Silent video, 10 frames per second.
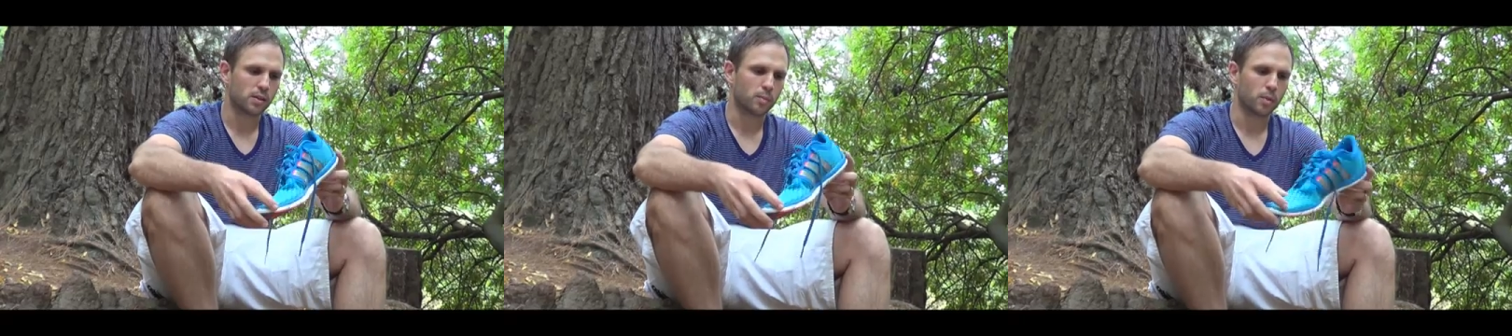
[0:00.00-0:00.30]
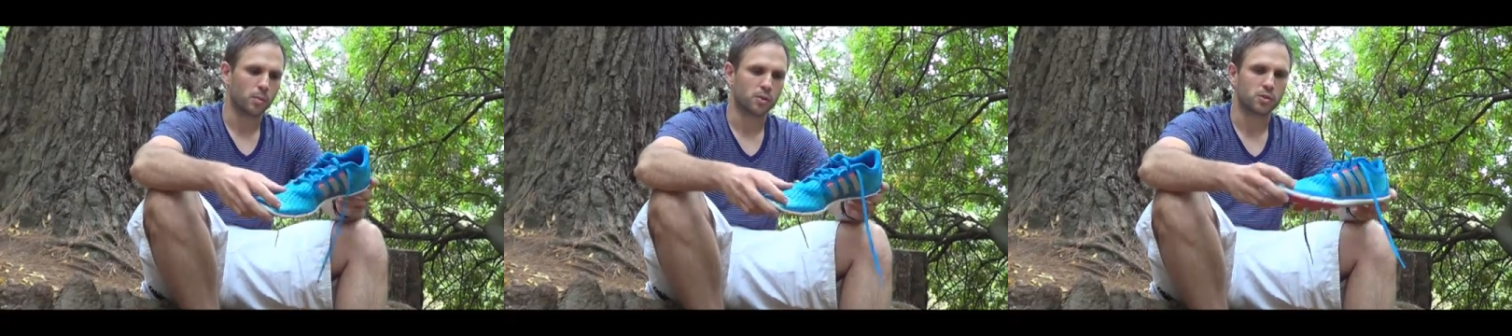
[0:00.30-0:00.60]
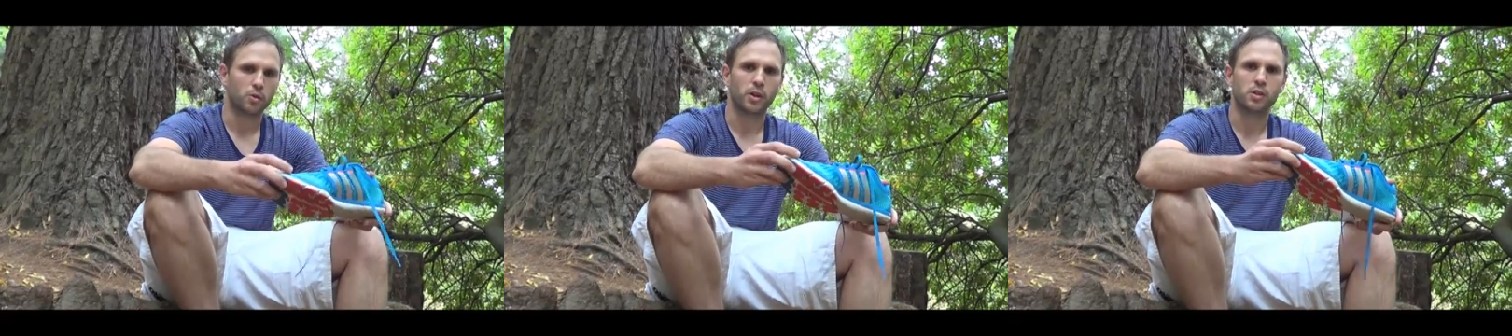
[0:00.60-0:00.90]

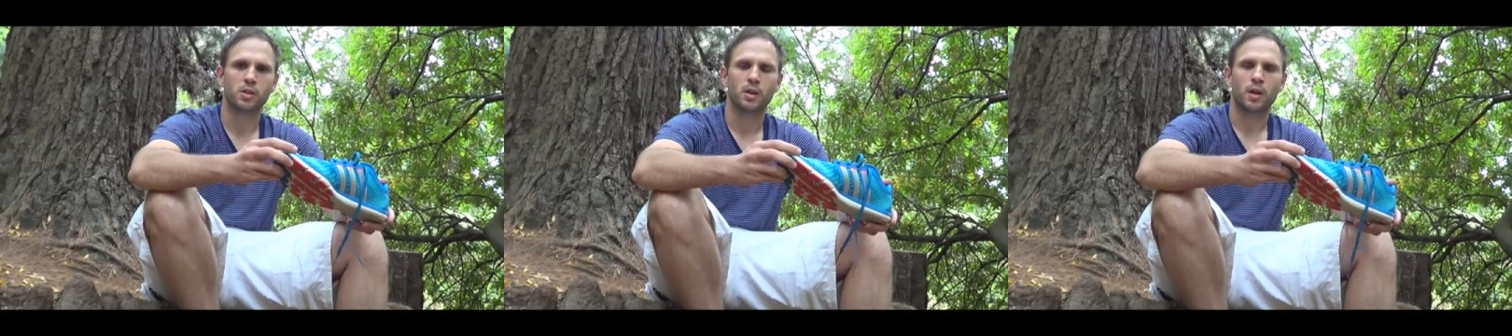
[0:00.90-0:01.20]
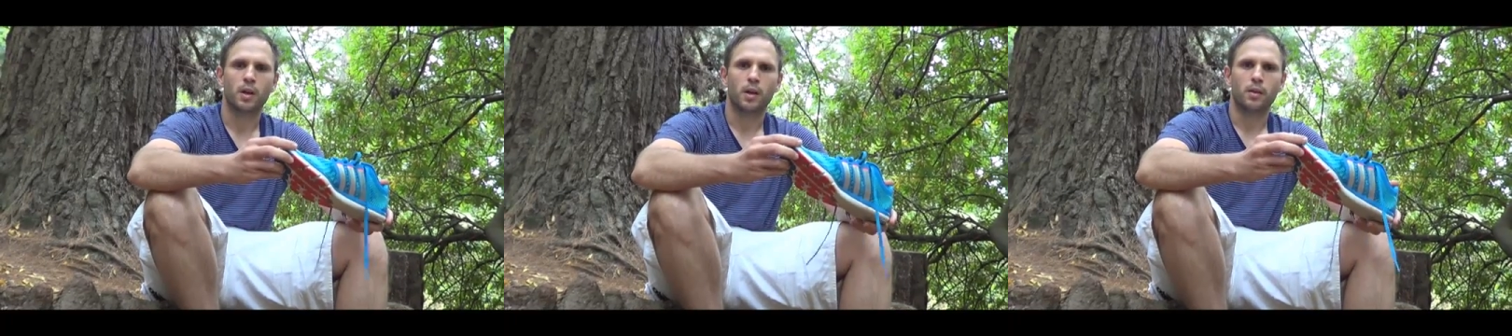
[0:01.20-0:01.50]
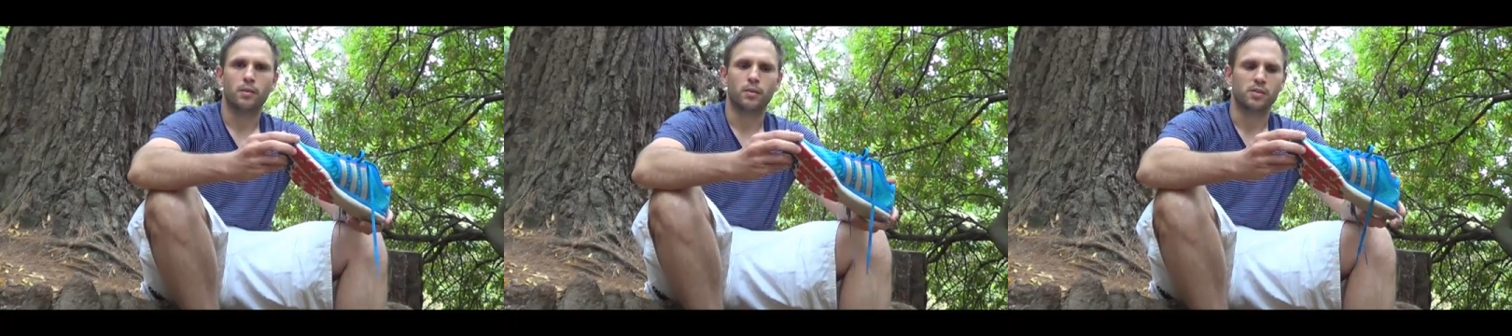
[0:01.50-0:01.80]
minimalist range.
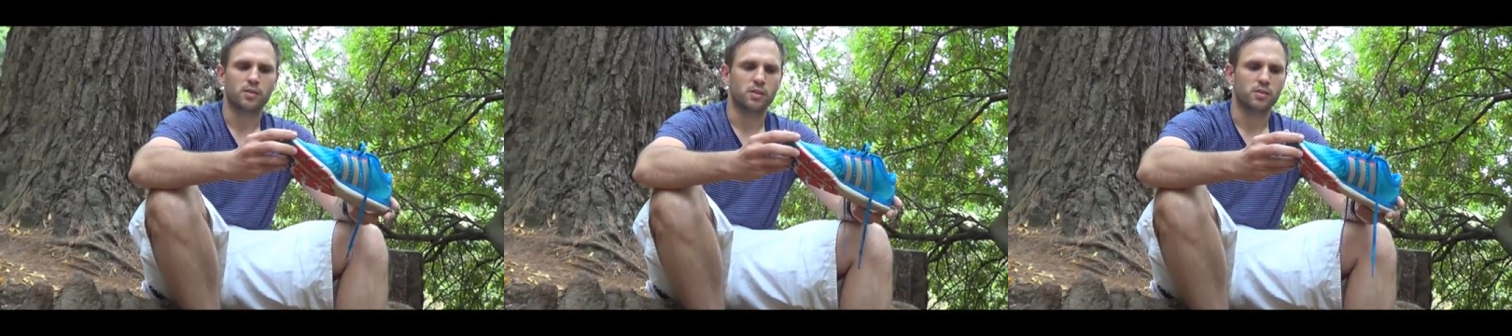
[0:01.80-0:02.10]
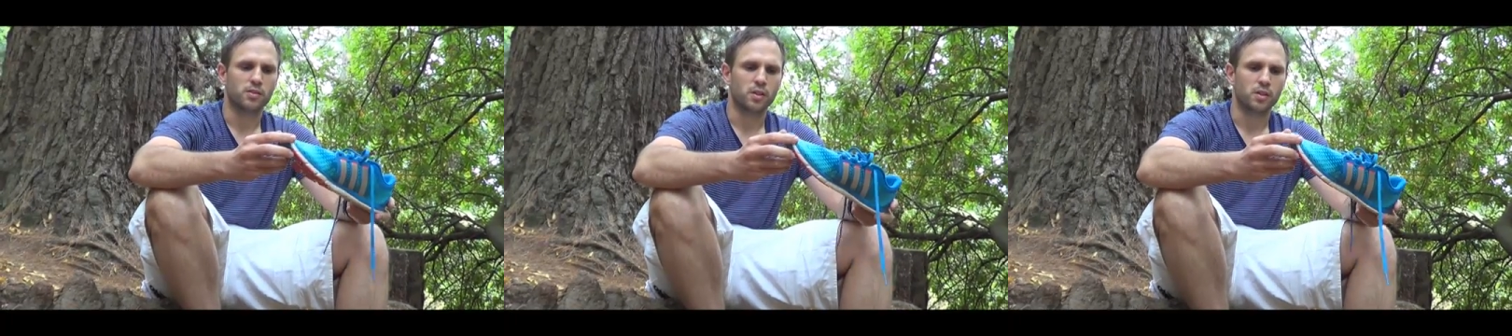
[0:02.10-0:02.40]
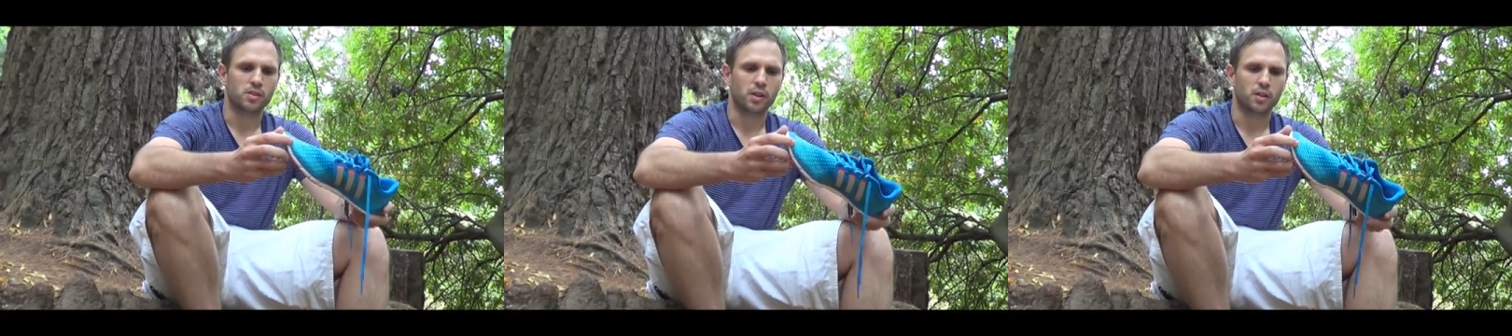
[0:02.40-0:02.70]
This is the
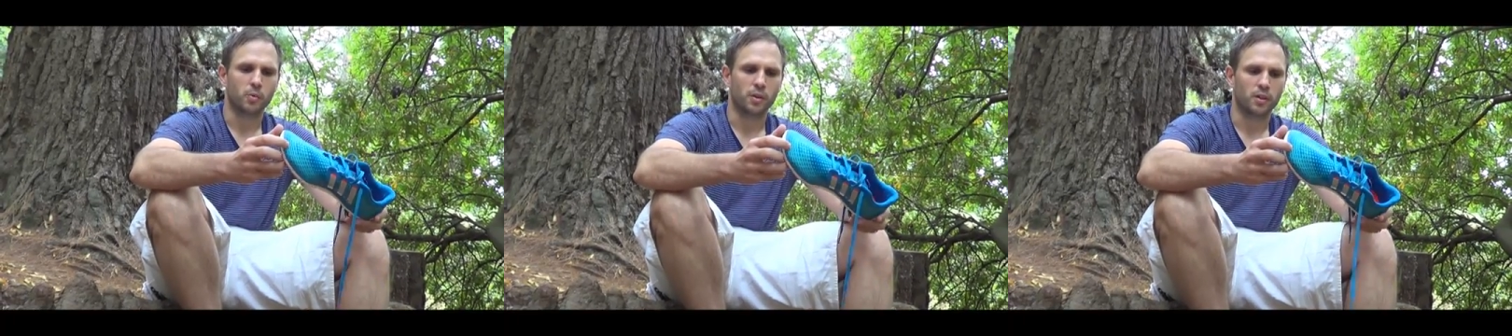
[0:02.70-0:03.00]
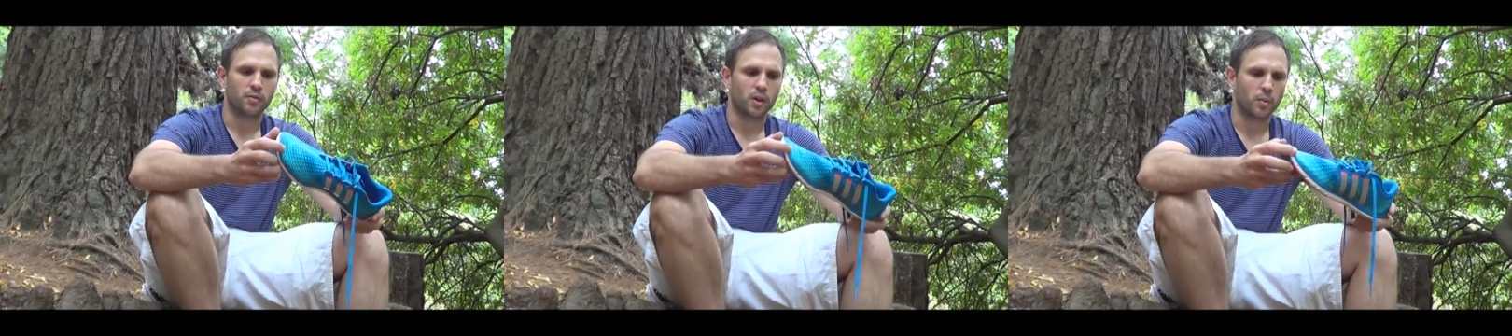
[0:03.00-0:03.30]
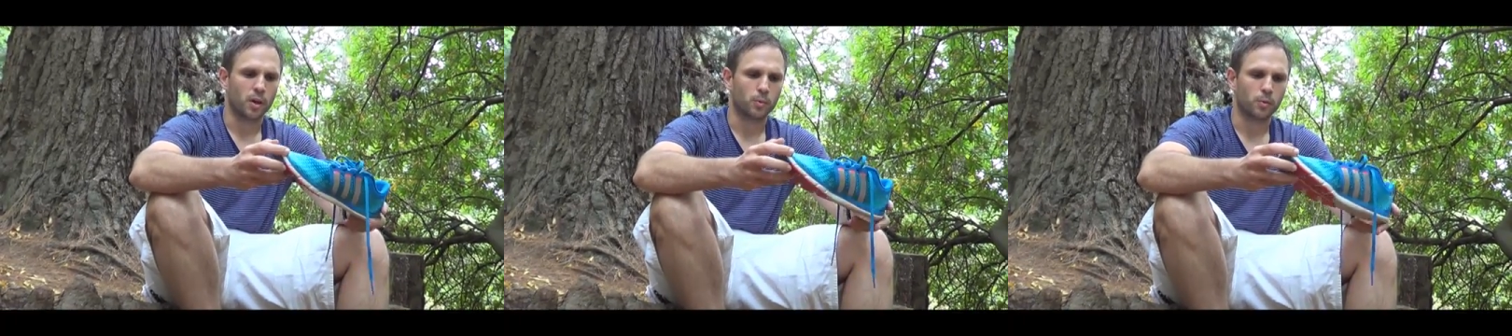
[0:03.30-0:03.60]
second one they've come
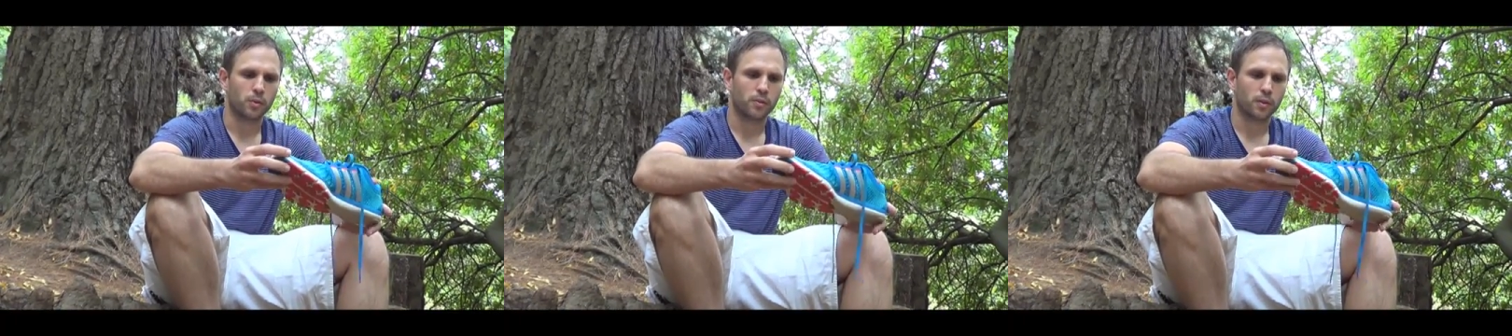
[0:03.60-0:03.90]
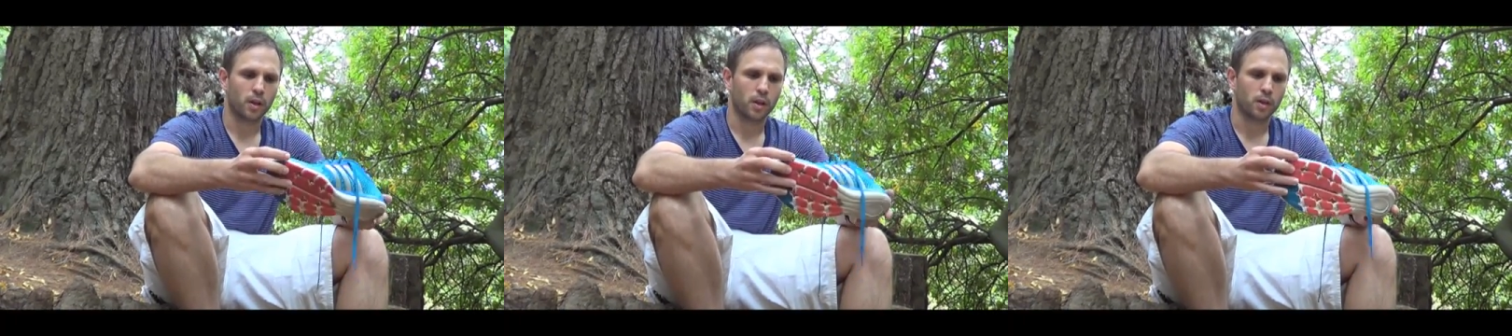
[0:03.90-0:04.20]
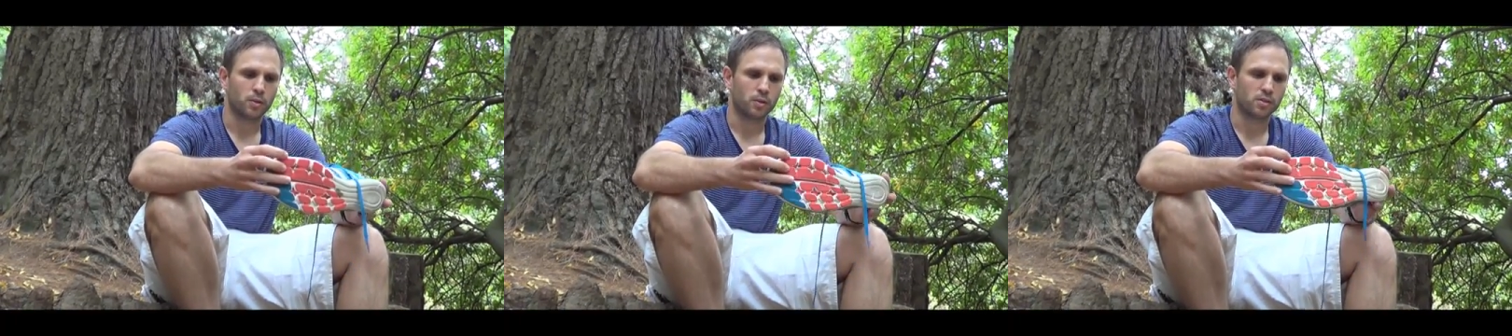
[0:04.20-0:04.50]
out with,
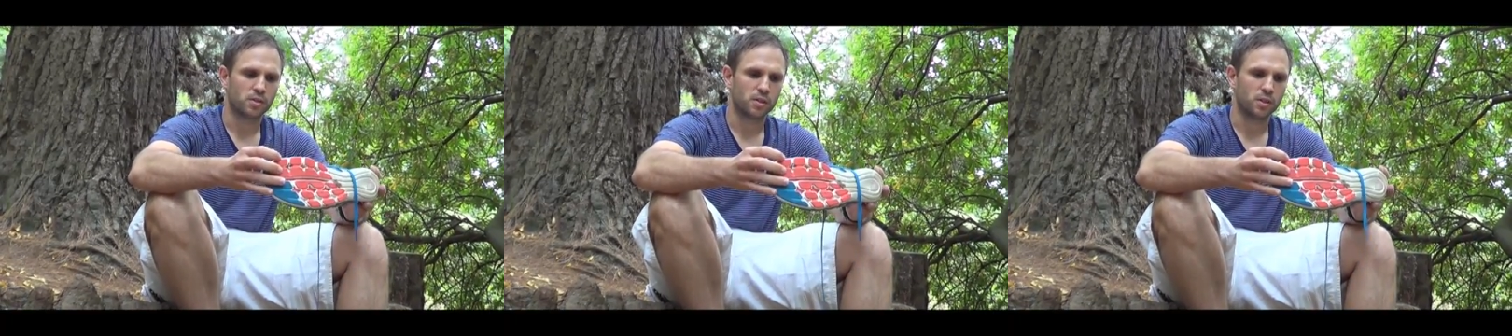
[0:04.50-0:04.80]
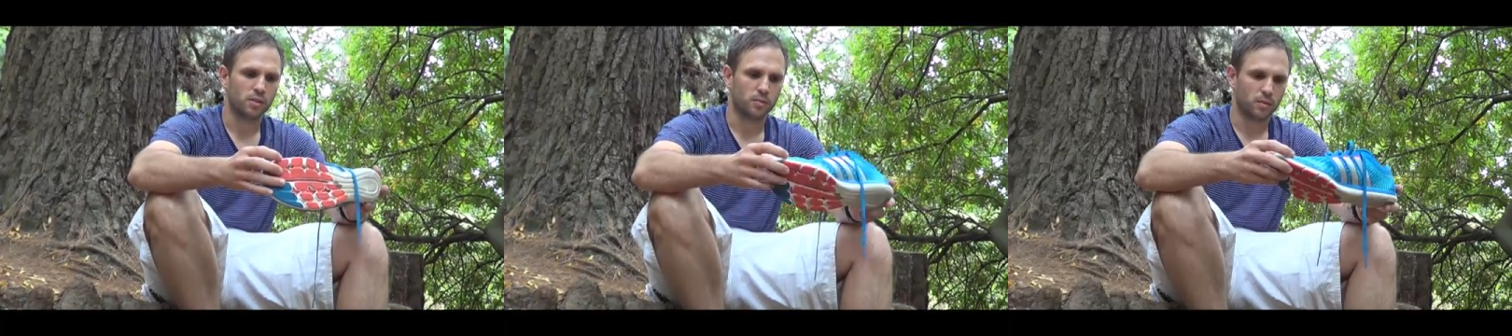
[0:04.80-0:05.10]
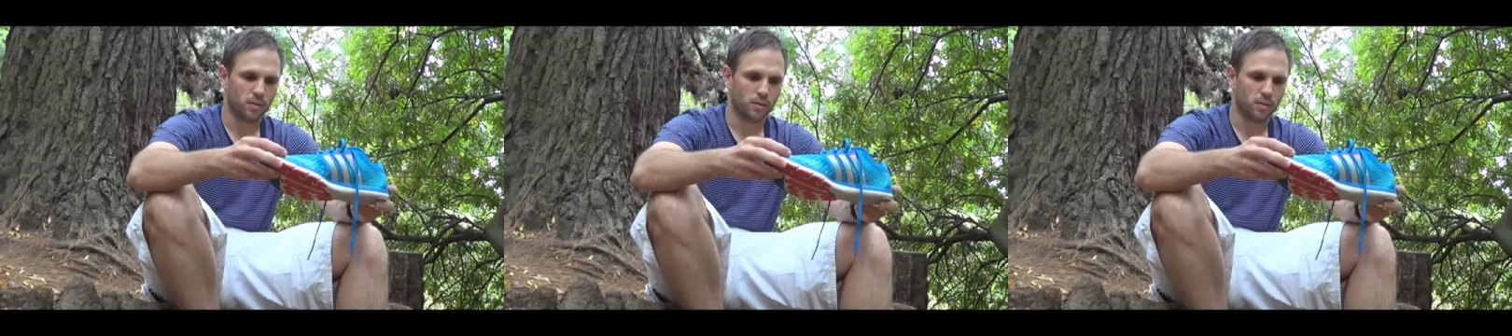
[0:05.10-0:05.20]
and you can see